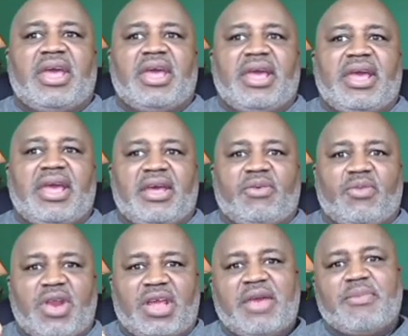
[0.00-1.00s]
And when I
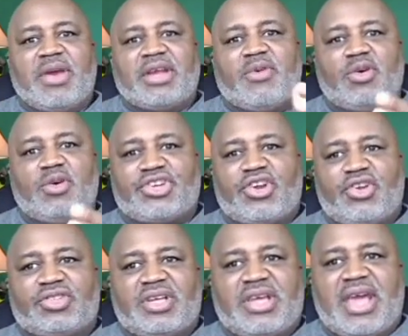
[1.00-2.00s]
came back to my home
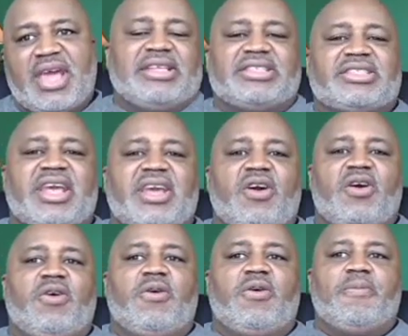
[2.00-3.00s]
church, I didn't just stay
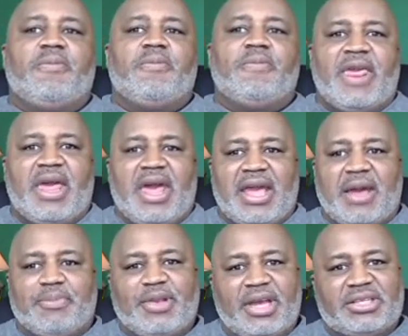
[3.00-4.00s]
home. I got
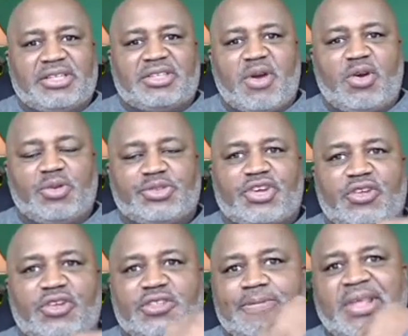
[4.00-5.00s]
plugged into my home
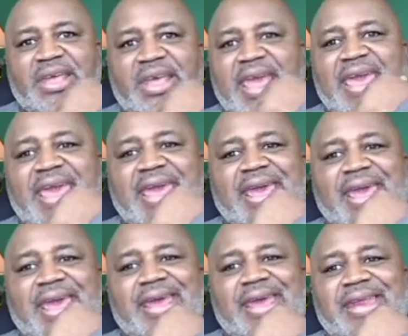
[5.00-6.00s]
church
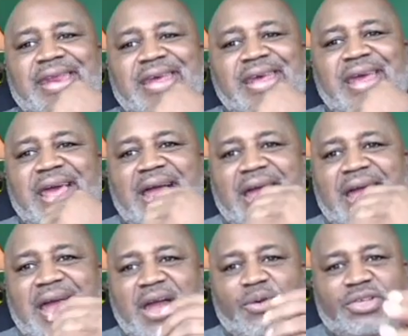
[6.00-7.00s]
and
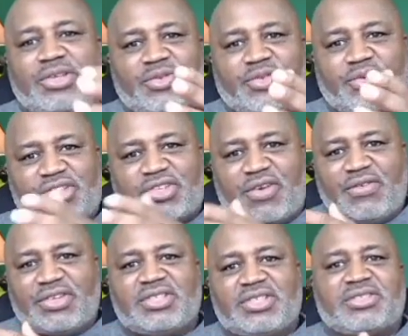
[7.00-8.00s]
I went to three
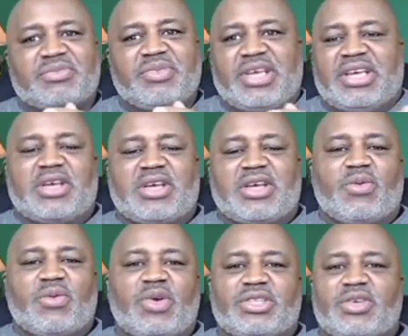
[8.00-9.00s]
services because I
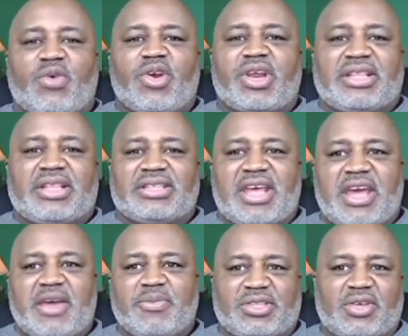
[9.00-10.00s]
wasn't working at the time
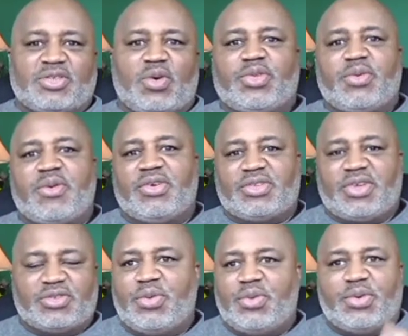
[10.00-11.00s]
because I was going through my I
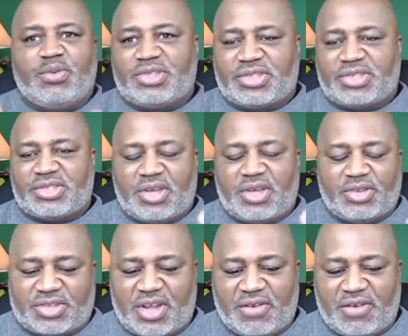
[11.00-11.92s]
was going through this other stuff